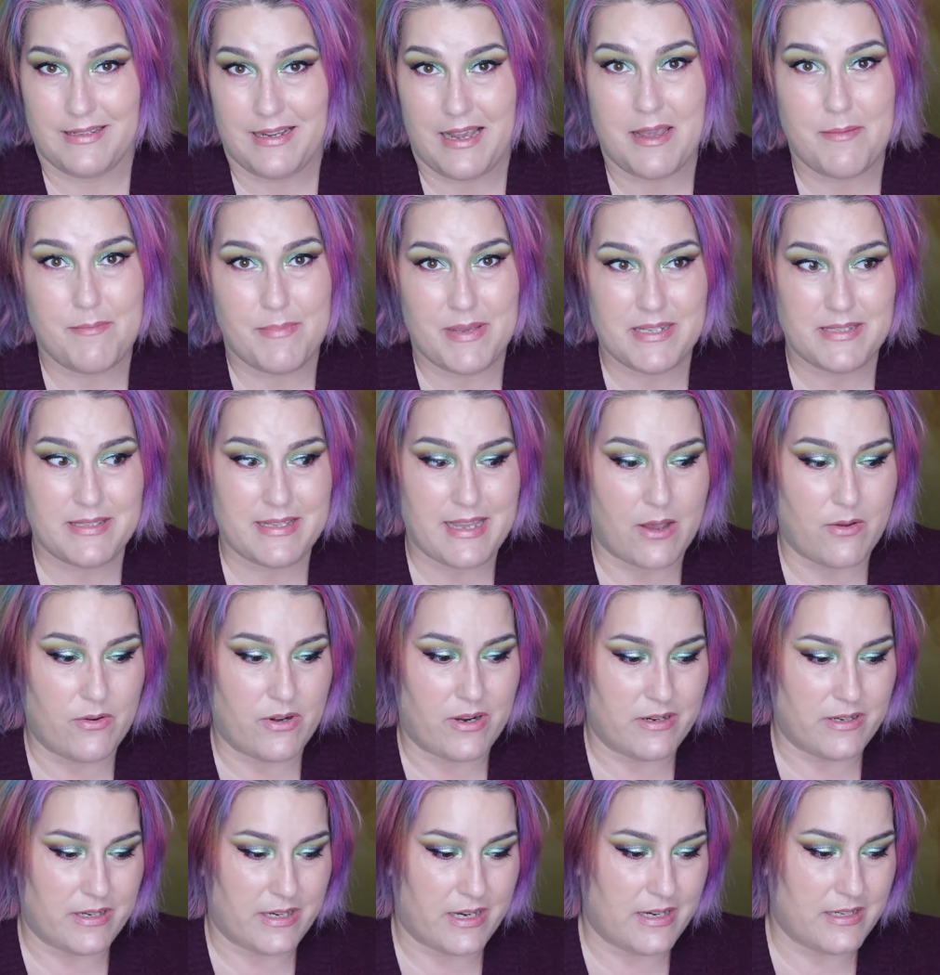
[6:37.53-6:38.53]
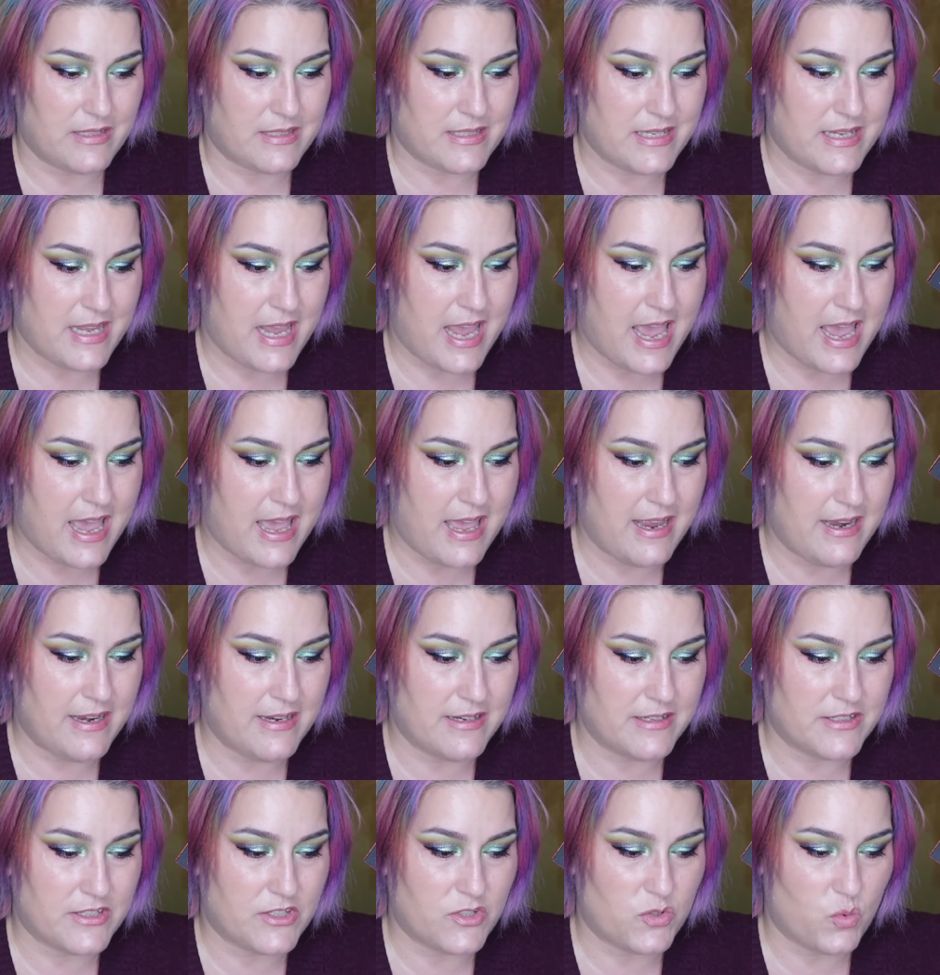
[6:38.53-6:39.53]
I missed out on it.
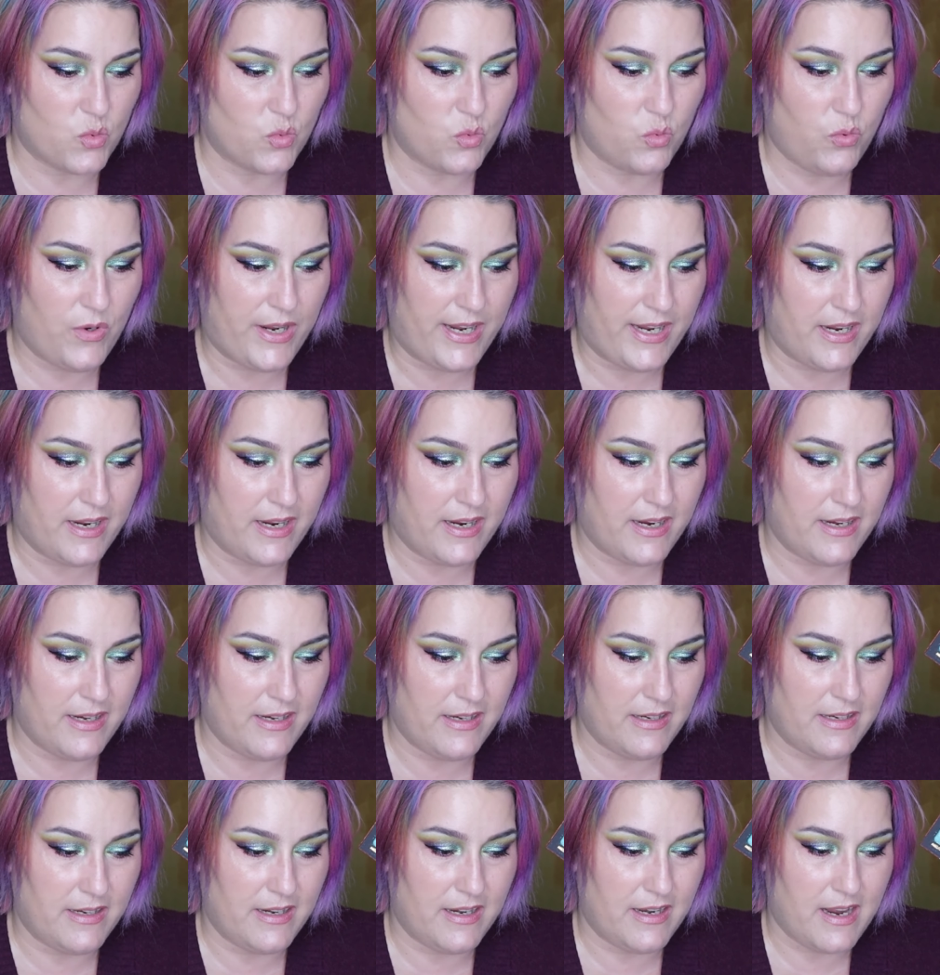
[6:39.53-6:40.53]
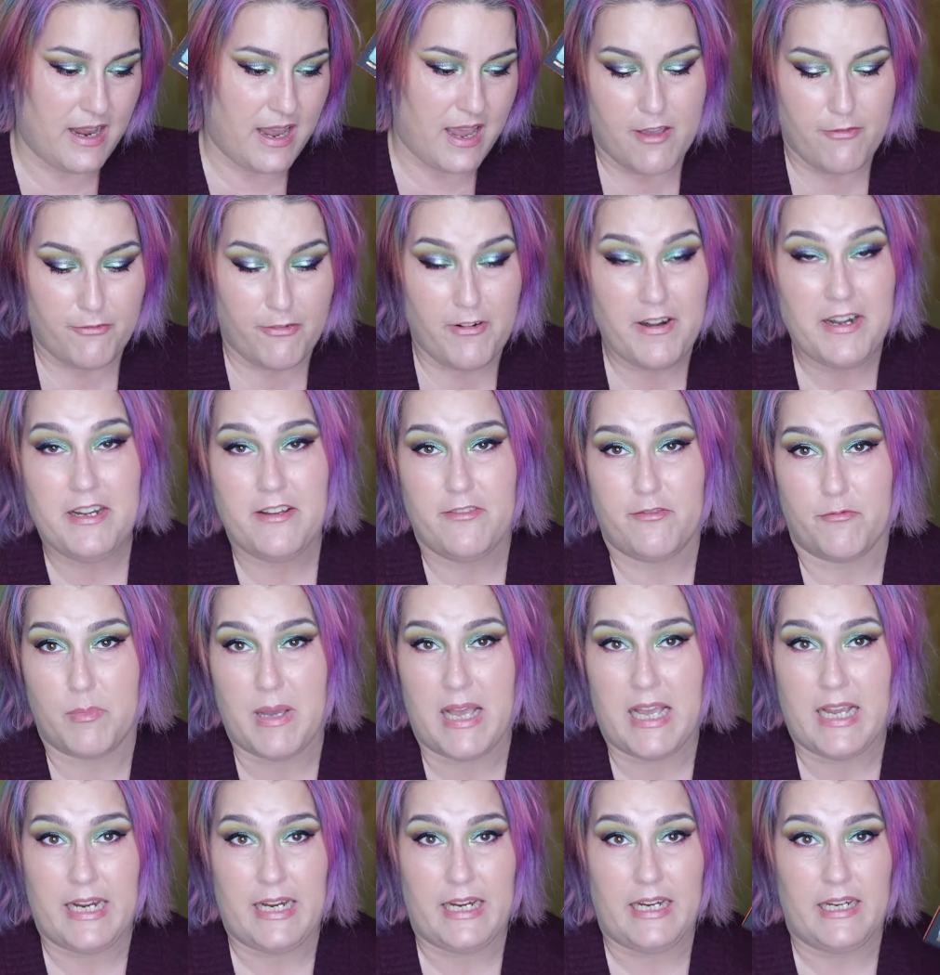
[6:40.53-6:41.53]
And when a friend of
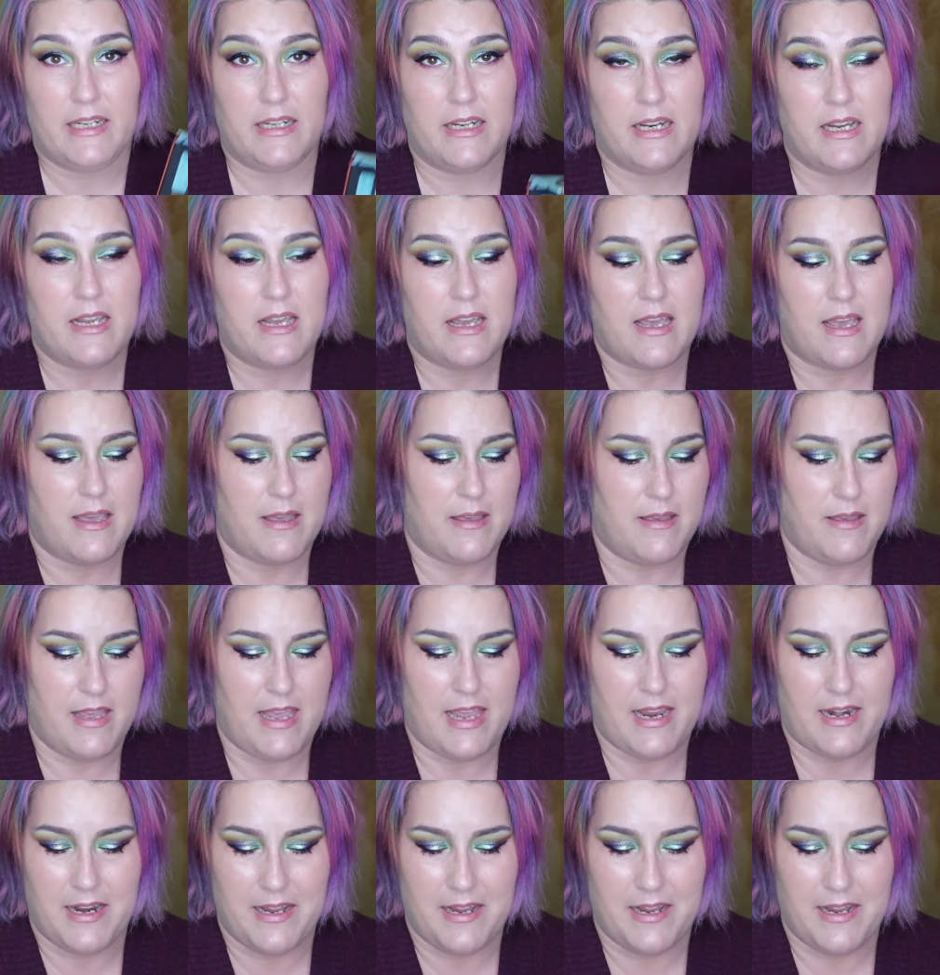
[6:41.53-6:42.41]
mine, uh,